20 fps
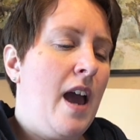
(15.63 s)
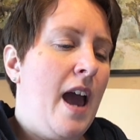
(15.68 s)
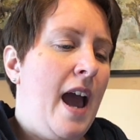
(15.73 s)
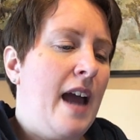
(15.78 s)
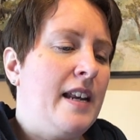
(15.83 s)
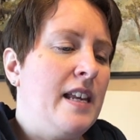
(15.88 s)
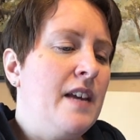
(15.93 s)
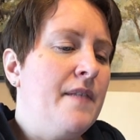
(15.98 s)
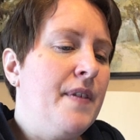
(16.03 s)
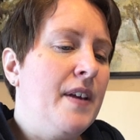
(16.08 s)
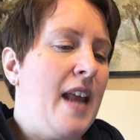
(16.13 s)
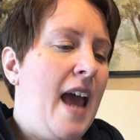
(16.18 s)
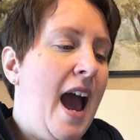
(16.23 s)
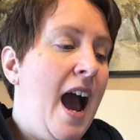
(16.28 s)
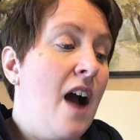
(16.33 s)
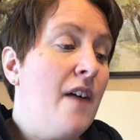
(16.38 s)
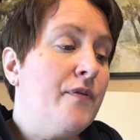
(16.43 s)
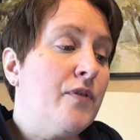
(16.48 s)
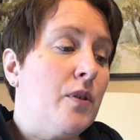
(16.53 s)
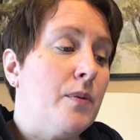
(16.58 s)
and even
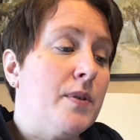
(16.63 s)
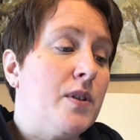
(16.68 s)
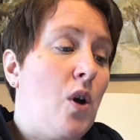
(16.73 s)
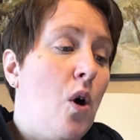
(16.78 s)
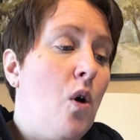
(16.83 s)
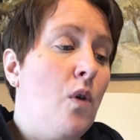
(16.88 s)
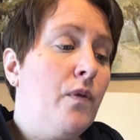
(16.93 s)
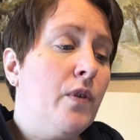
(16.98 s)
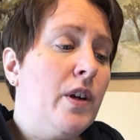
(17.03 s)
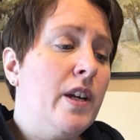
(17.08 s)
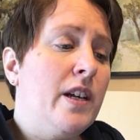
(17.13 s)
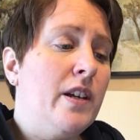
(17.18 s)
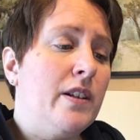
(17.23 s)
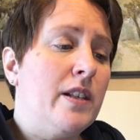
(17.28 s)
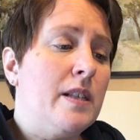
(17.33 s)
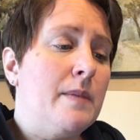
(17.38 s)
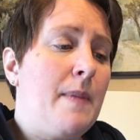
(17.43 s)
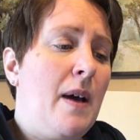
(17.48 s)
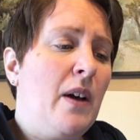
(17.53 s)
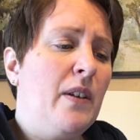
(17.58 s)
after it was over, he
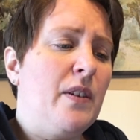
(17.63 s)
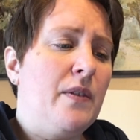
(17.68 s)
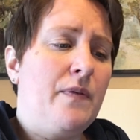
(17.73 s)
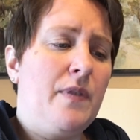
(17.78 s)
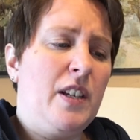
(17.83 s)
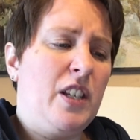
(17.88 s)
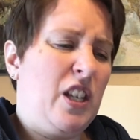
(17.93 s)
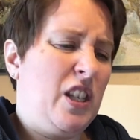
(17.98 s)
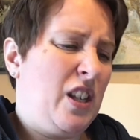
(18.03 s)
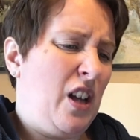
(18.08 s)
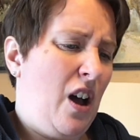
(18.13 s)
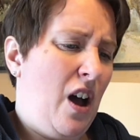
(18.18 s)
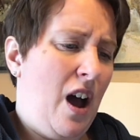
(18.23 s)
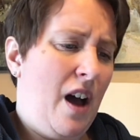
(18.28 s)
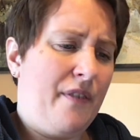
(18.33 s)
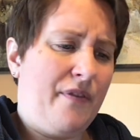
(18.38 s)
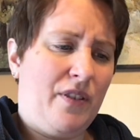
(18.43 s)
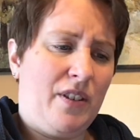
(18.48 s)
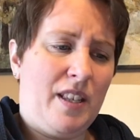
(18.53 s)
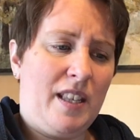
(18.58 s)
could smell the fish's
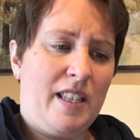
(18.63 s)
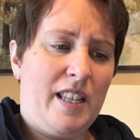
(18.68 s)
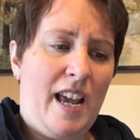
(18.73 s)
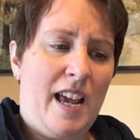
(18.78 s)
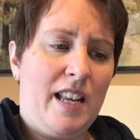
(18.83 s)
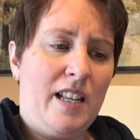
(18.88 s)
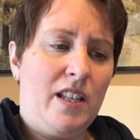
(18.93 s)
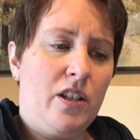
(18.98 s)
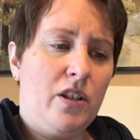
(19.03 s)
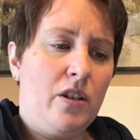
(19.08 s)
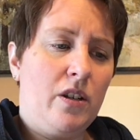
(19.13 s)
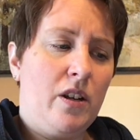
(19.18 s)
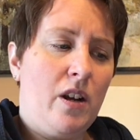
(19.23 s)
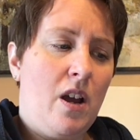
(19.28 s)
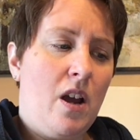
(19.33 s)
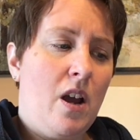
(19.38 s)
awful stench.